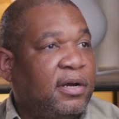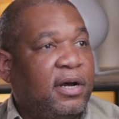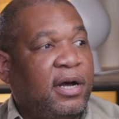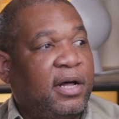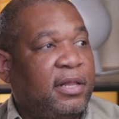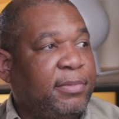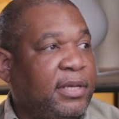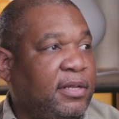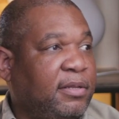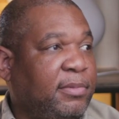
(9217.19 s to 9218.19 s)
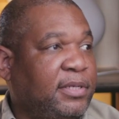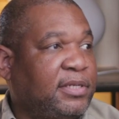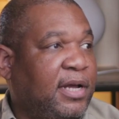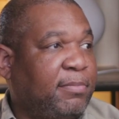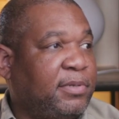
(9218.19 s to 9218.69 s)
Let me
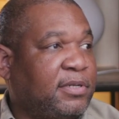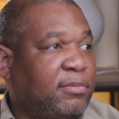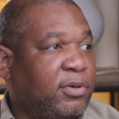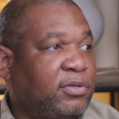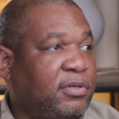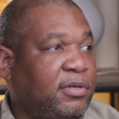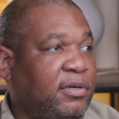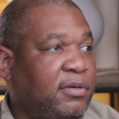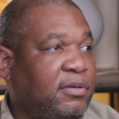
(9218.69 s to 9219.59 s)
stop this commercial here.